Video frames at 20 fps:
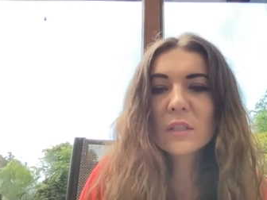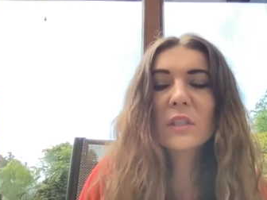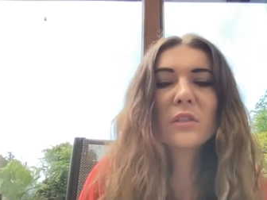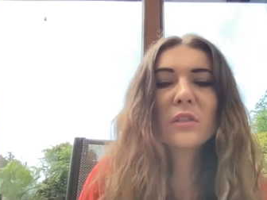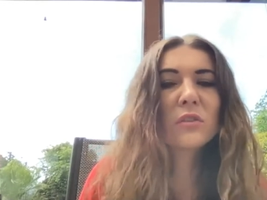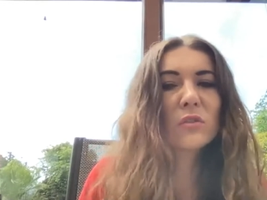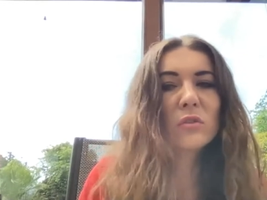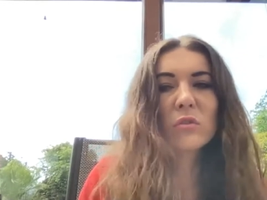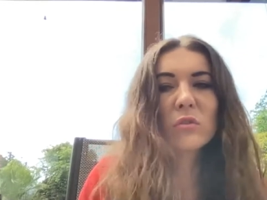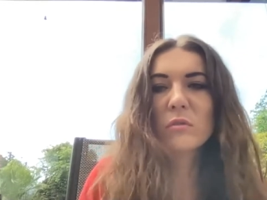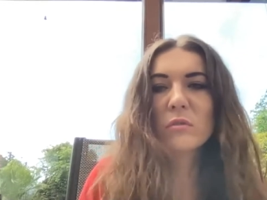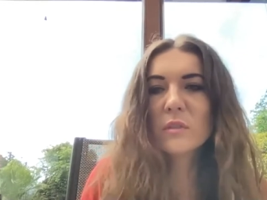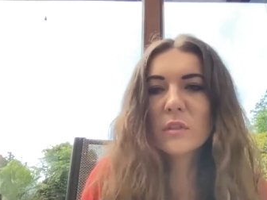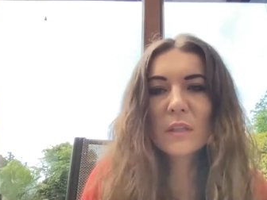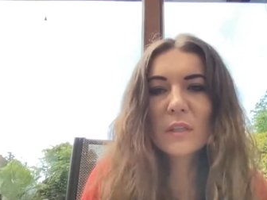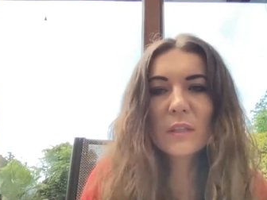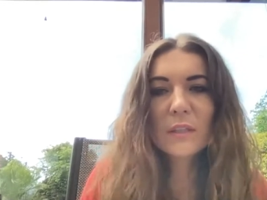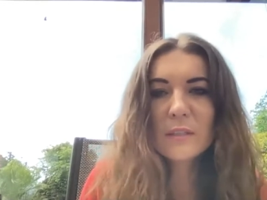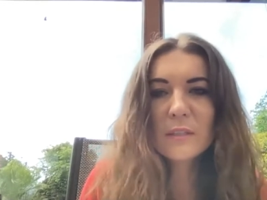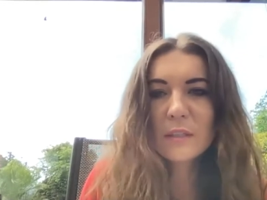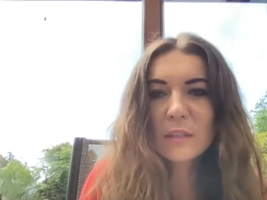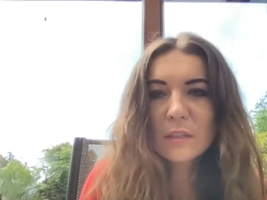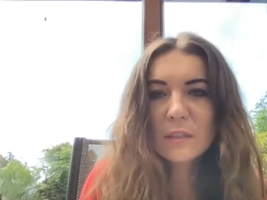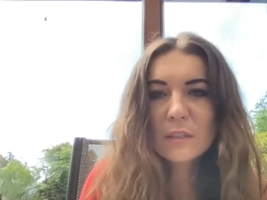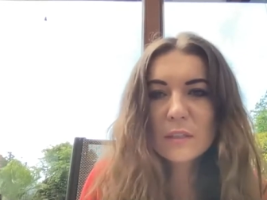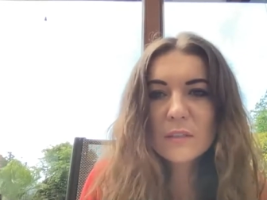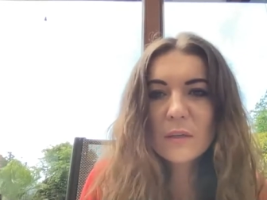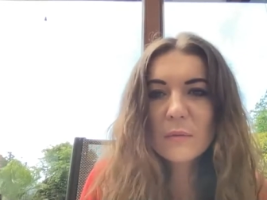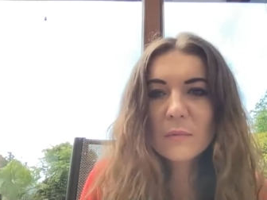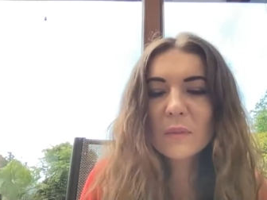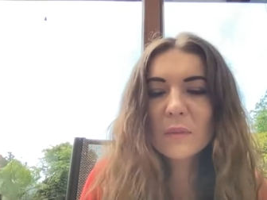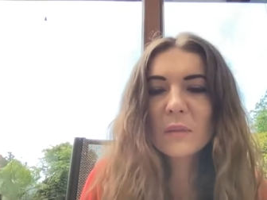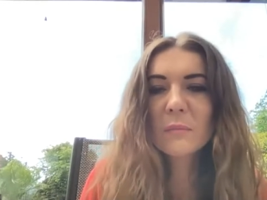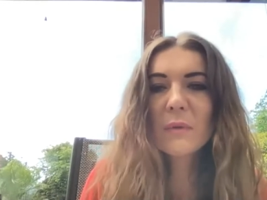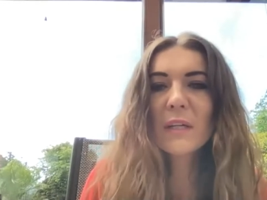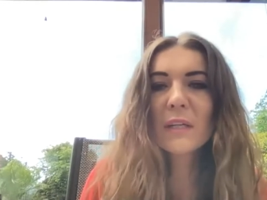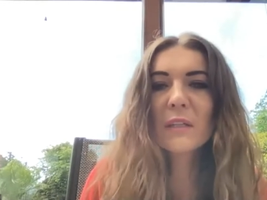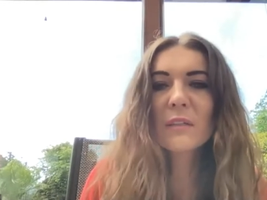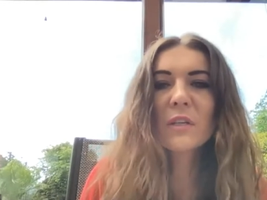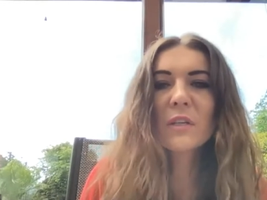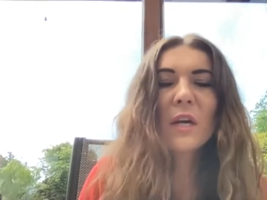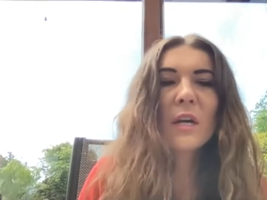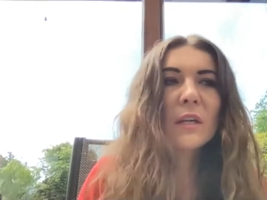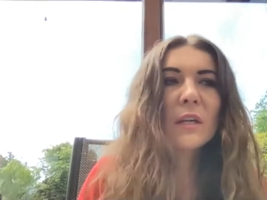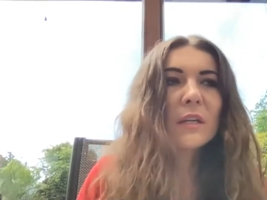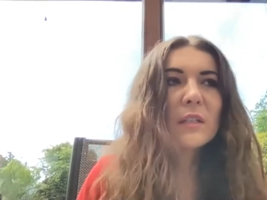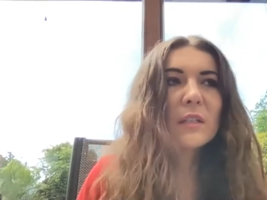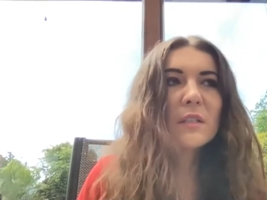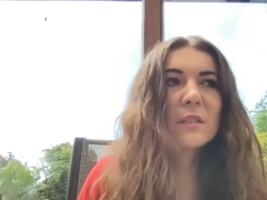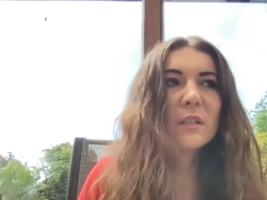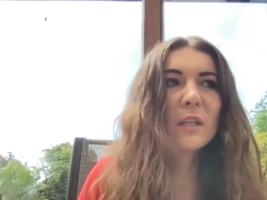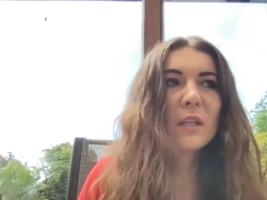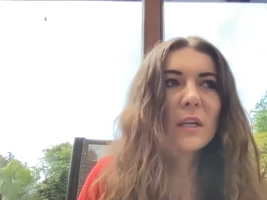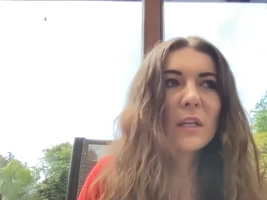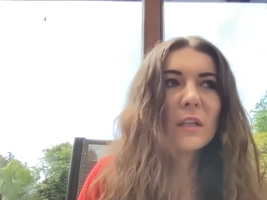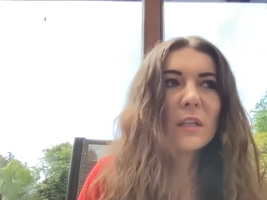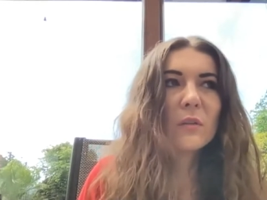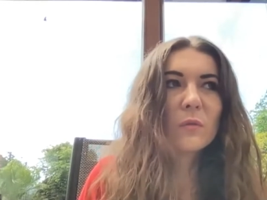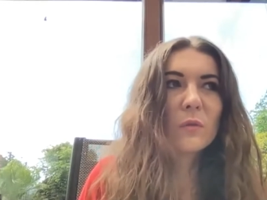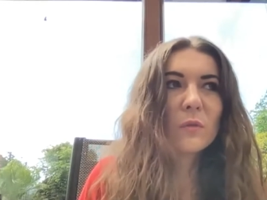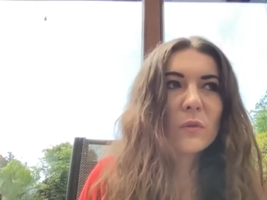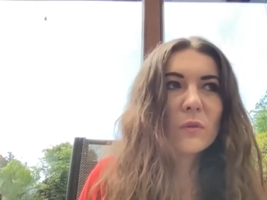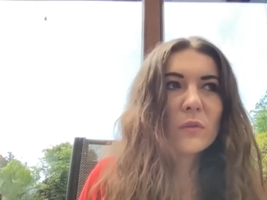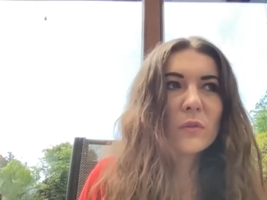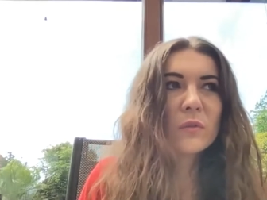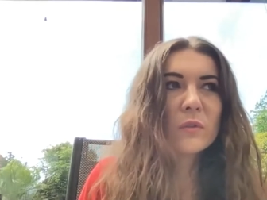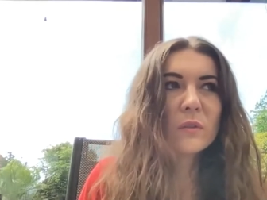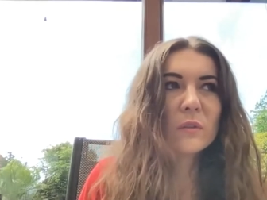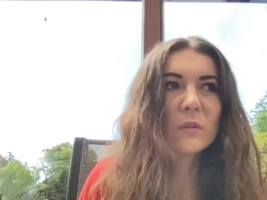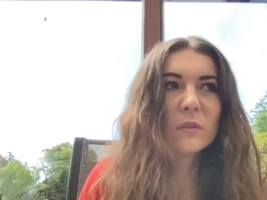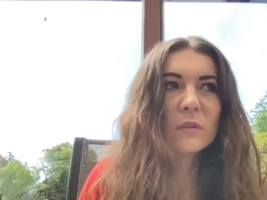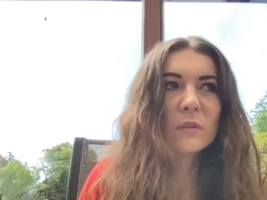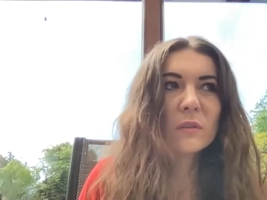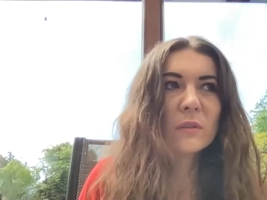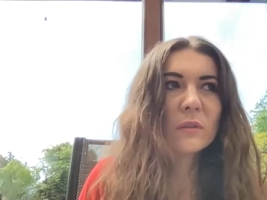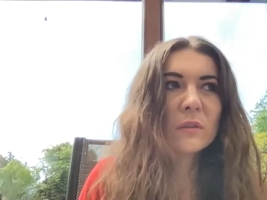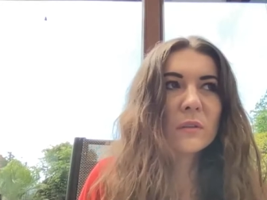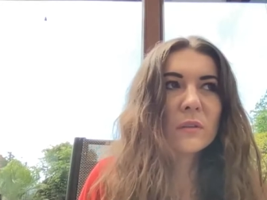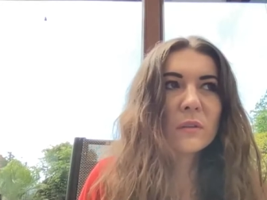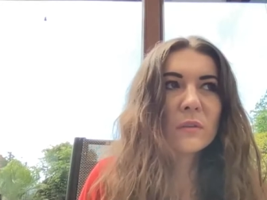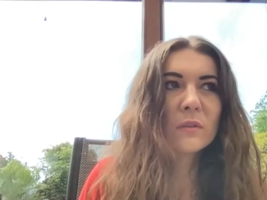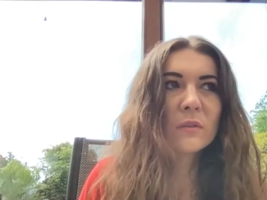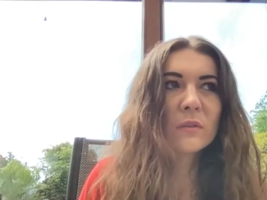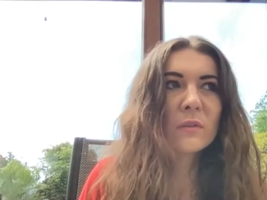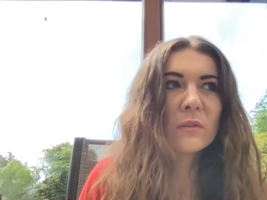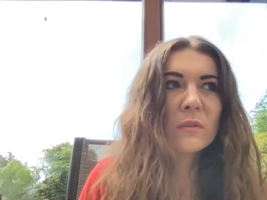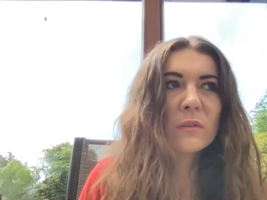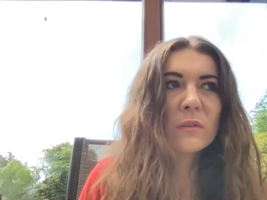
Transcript: he's constantly sending some emails yesterday he was uh, uh,